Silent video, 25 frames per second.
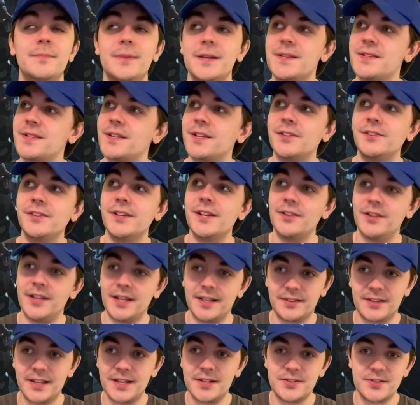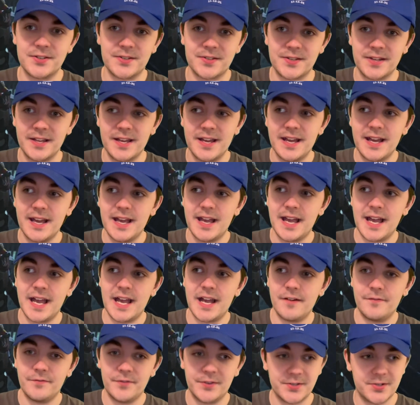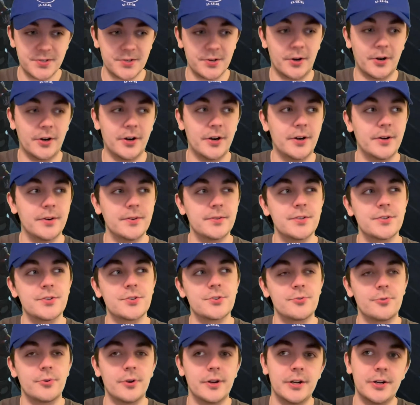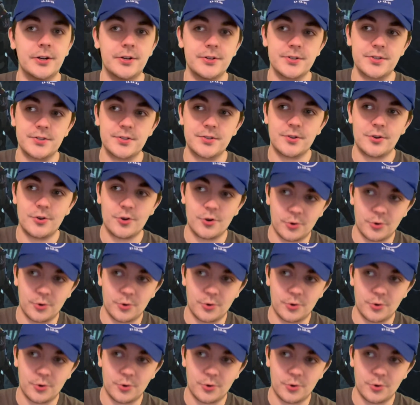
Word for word: basically, like they just have the Star Destroyer just